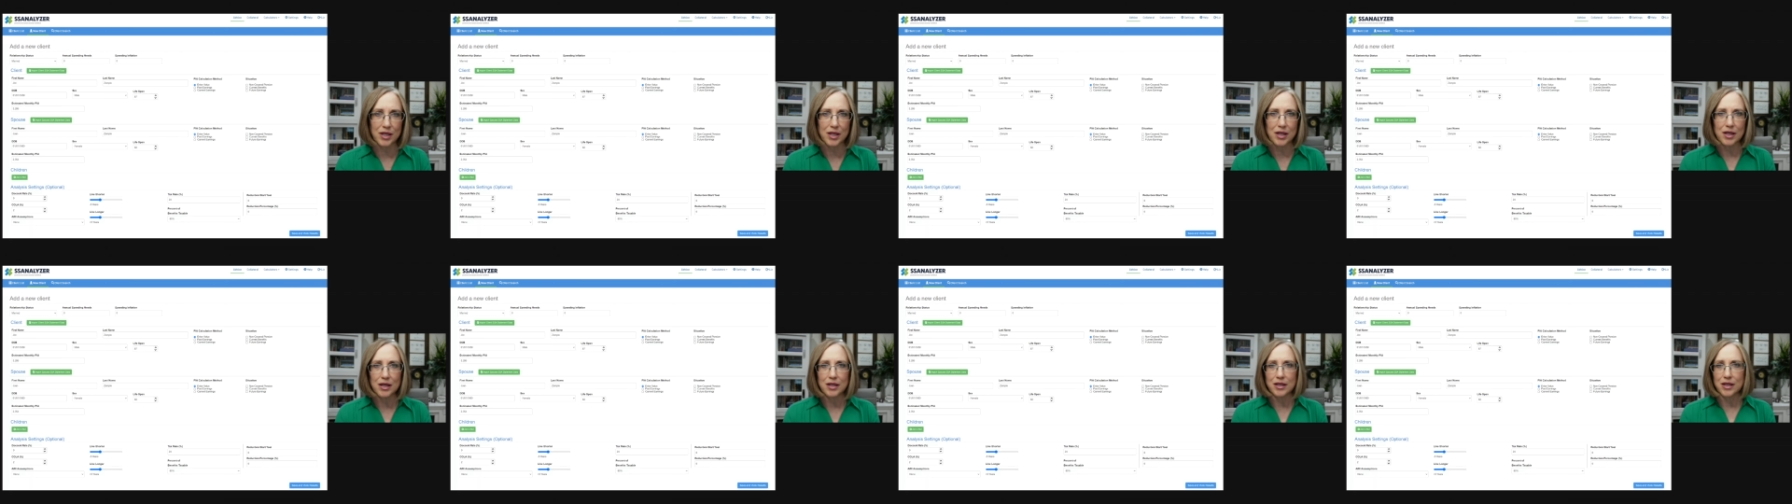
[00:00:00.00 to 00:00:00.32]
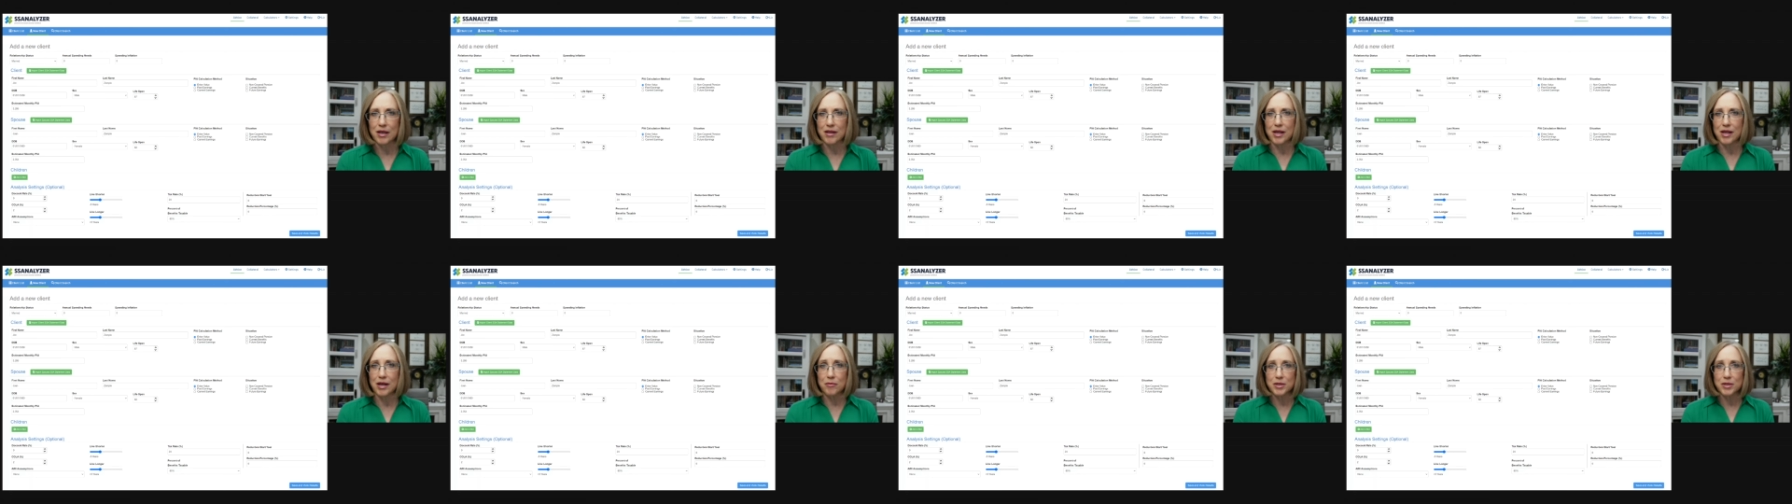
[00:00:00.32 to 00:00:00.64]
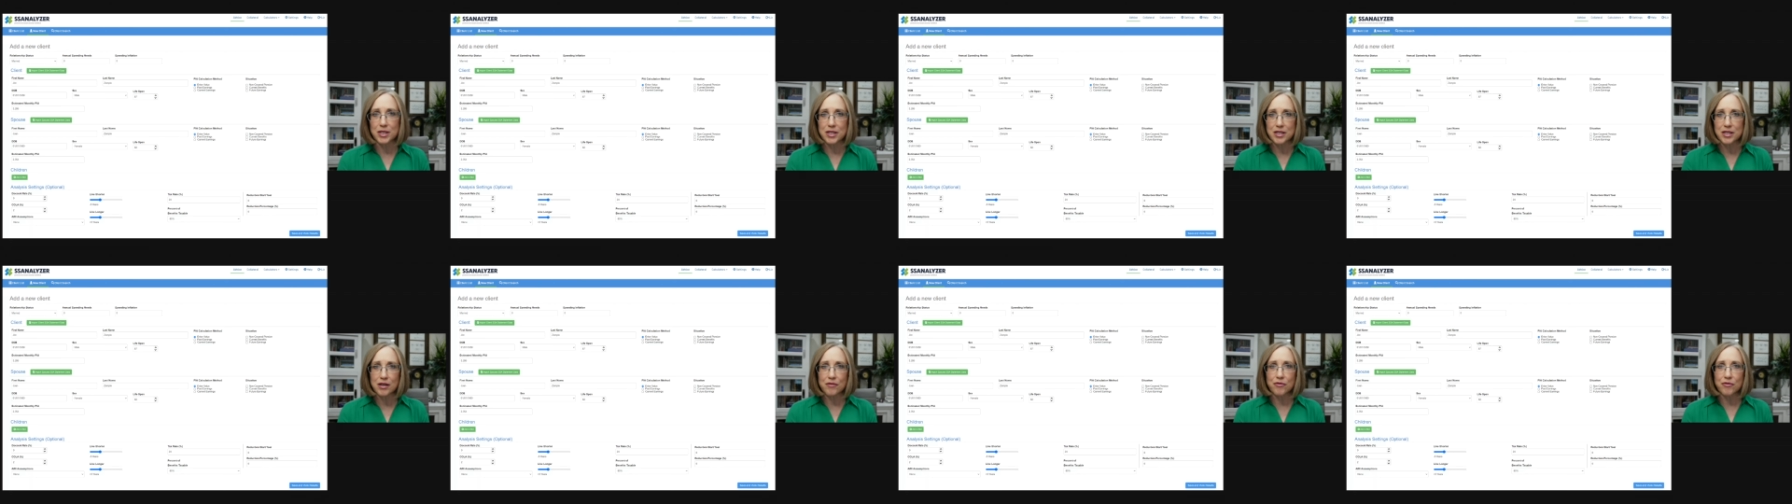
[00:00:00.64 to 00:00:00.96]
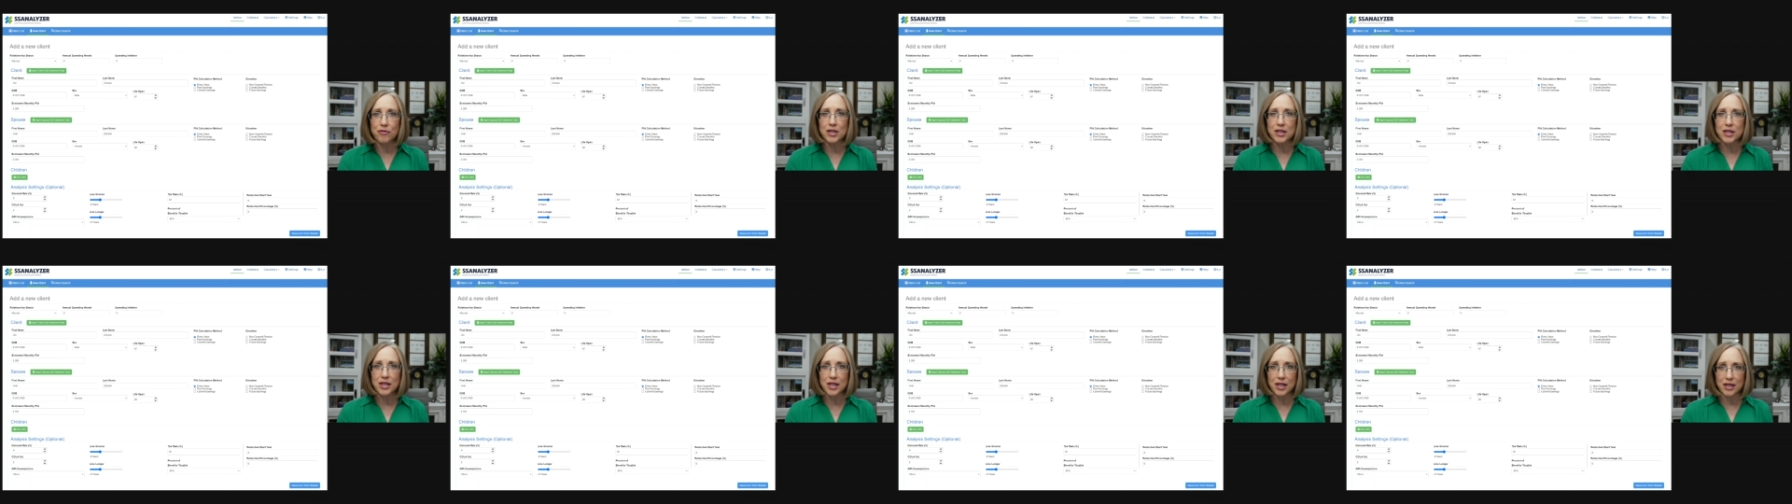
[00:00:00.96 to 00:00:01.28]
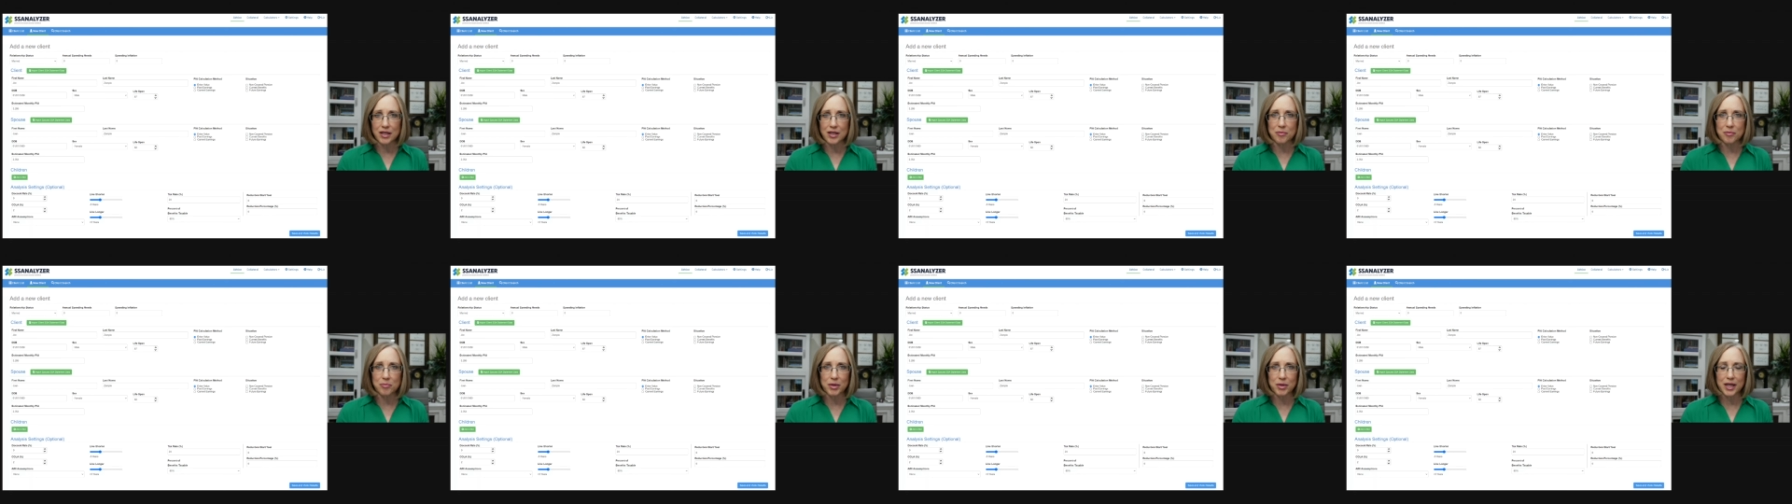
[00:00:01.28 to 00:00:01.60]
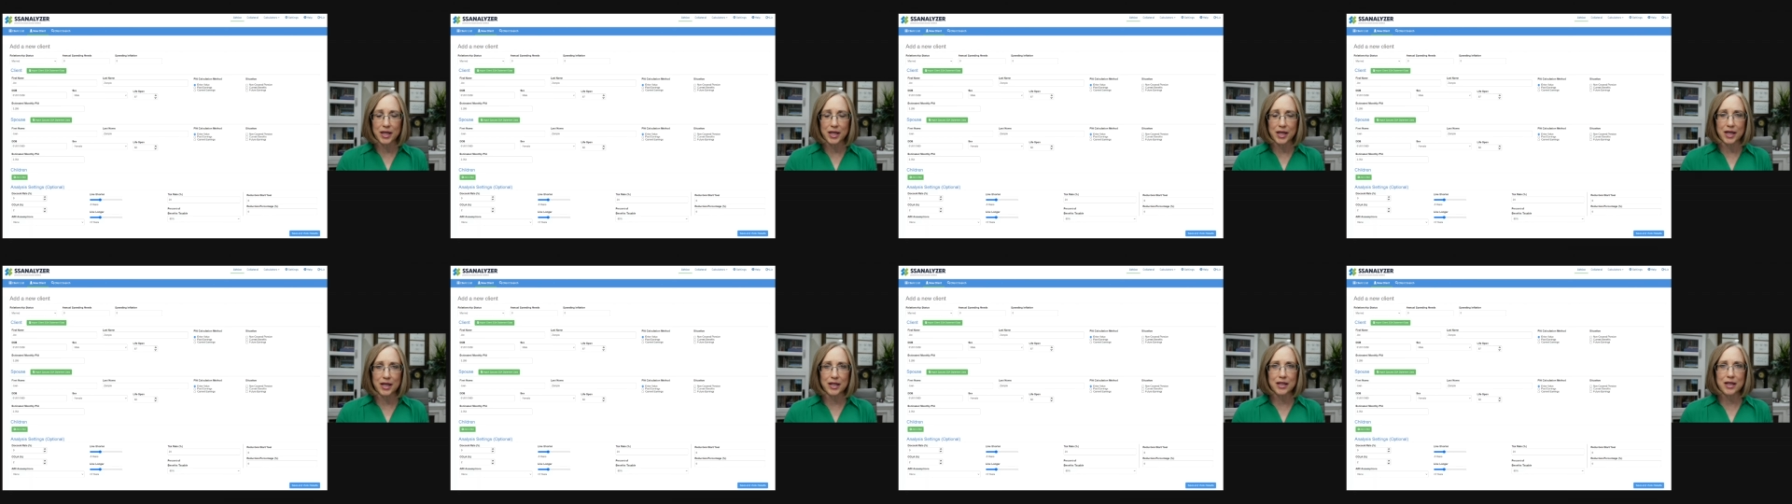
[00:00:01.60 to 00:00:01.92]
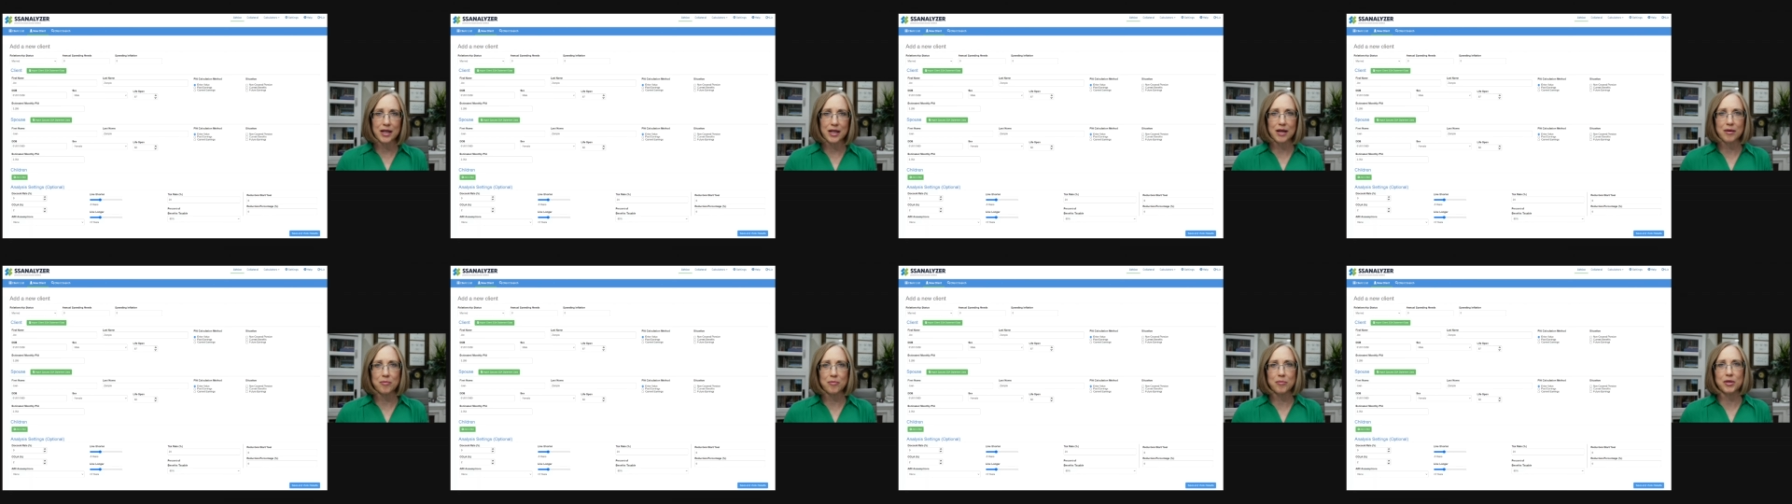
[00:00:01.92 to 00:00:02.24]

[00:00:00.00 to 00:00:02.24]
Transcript: Now, that was different than the plan that I